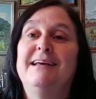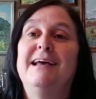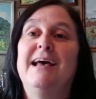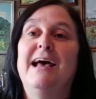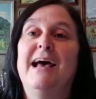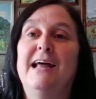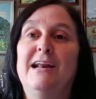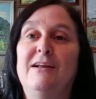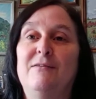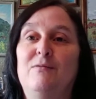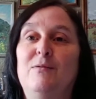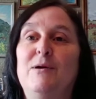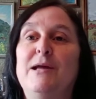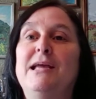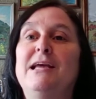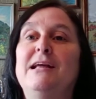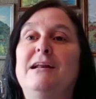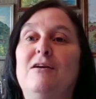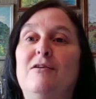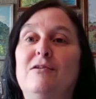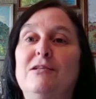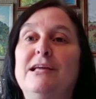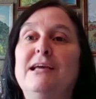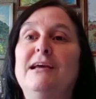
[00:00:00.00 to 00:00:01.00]
And if we could
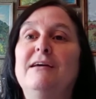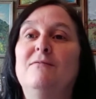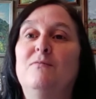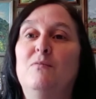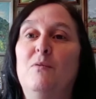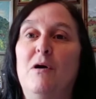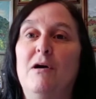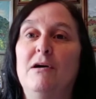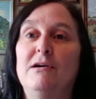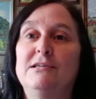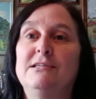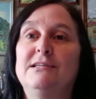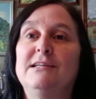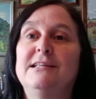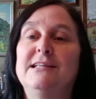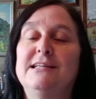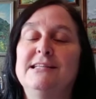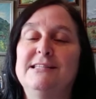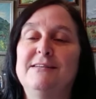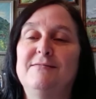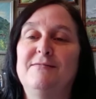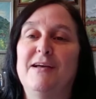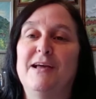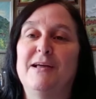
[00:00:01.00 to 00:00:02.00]
only have walked to
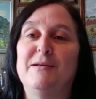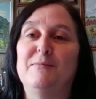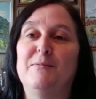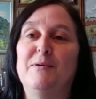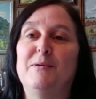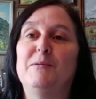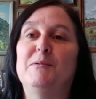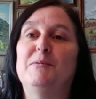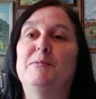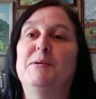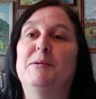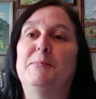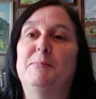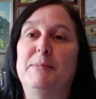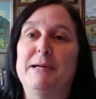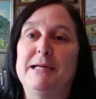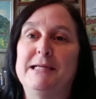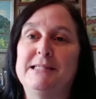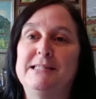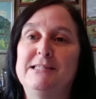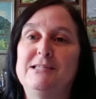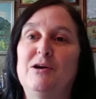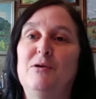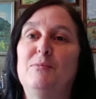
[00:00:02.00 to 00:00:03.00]
this event, we would have
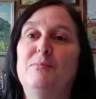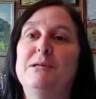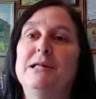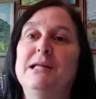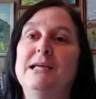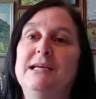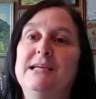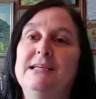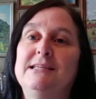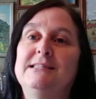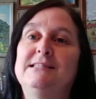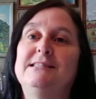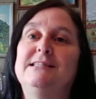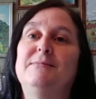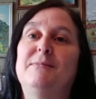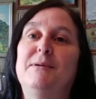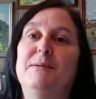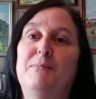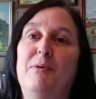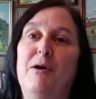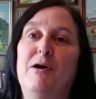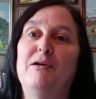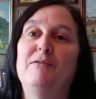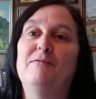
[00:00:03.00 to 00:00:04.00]
been so pleased to be
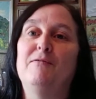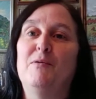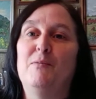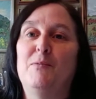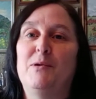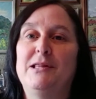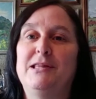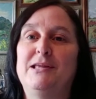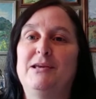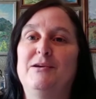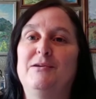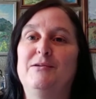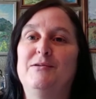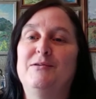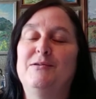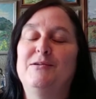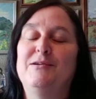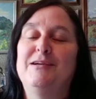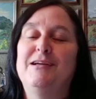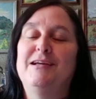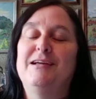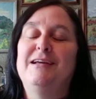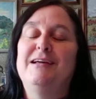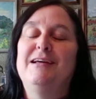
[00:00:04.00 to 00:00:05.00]
part of it with you.
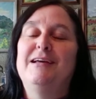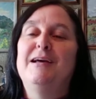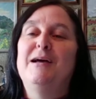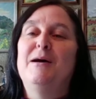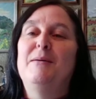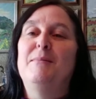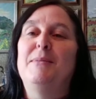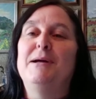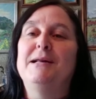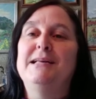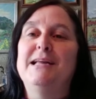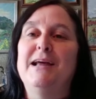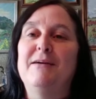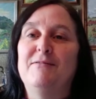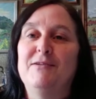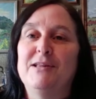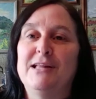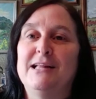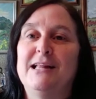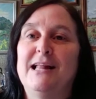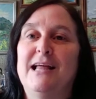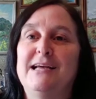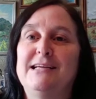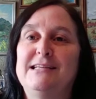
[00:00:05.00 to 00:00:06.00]
But
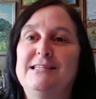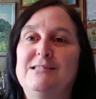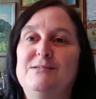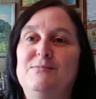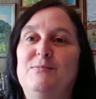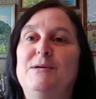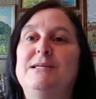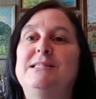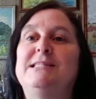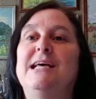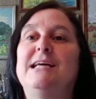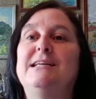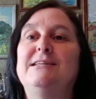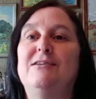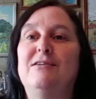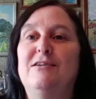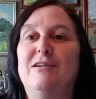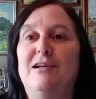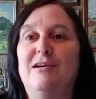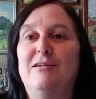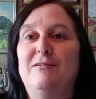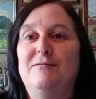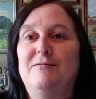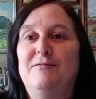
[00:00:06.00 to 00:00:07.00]
nevertheless, we send our
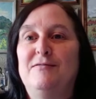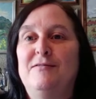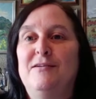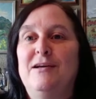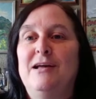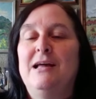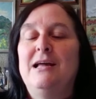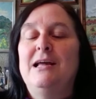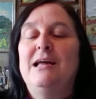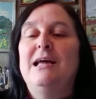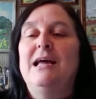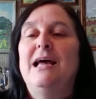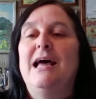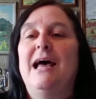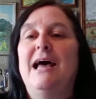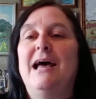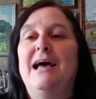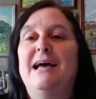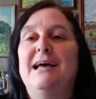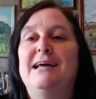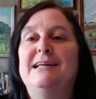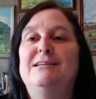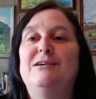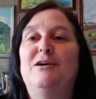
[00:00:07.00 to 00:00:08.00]
love
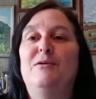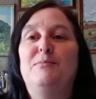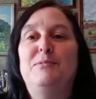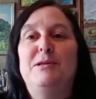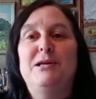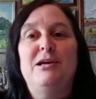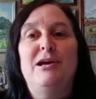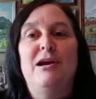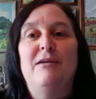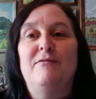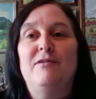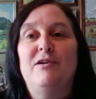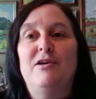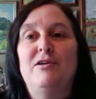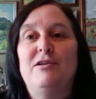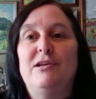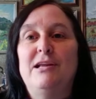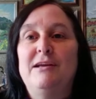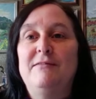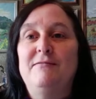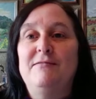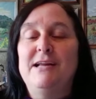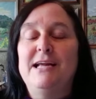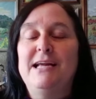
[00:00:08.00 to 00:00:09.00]
and hope that you have a good
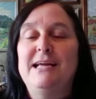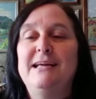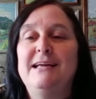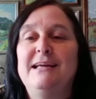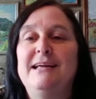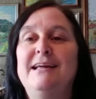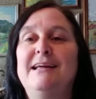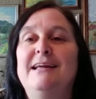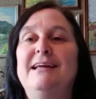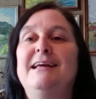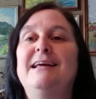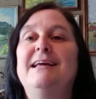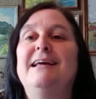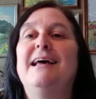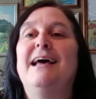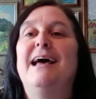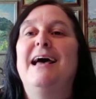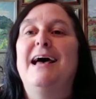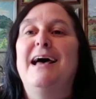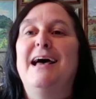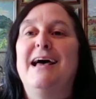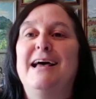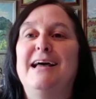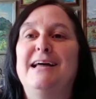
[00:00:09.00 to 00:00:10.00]
evening.
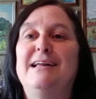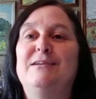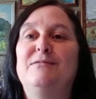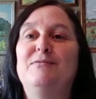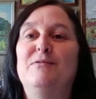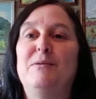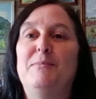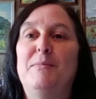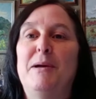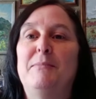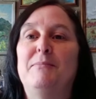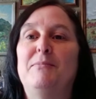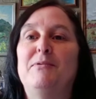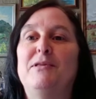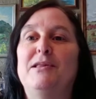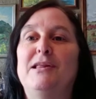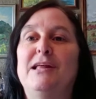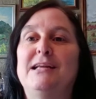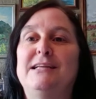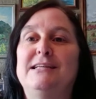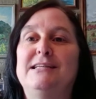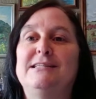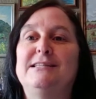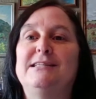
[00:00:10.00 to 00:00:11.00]
And remember
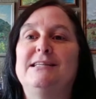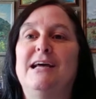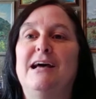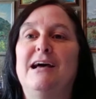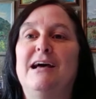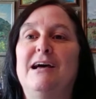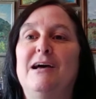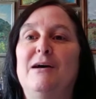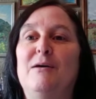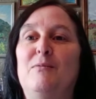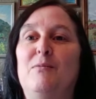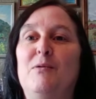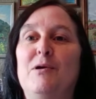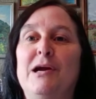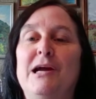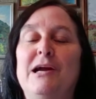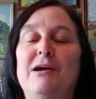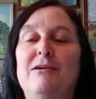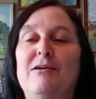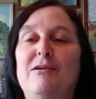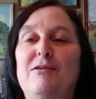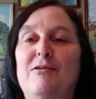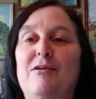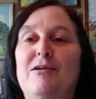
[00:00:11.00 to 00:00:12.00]
that uh, we're
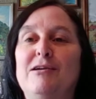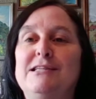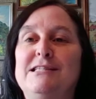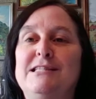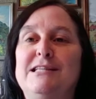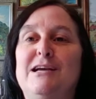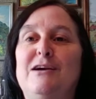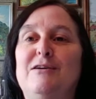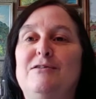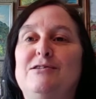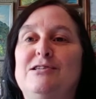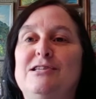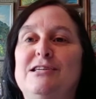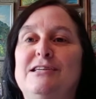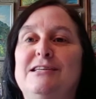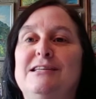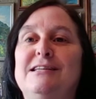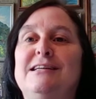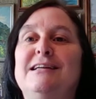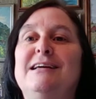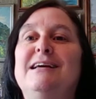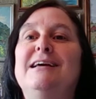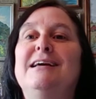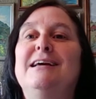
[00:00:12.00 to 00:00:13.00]
here across the
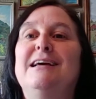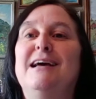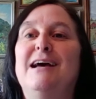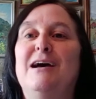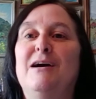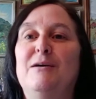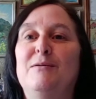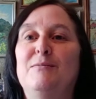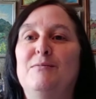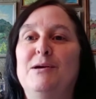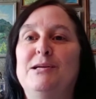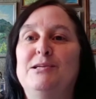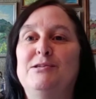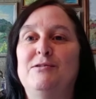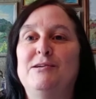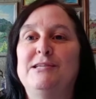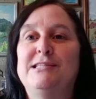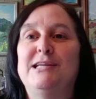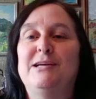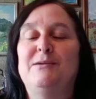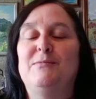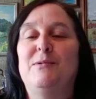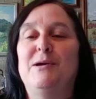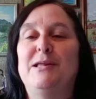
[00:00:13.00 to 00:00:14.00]
ocean uh,
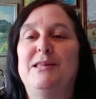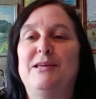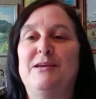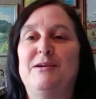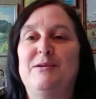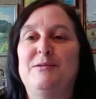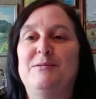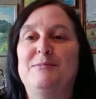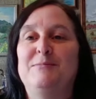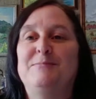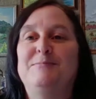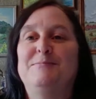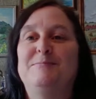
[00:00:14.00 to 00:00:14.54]
rejoicing with you.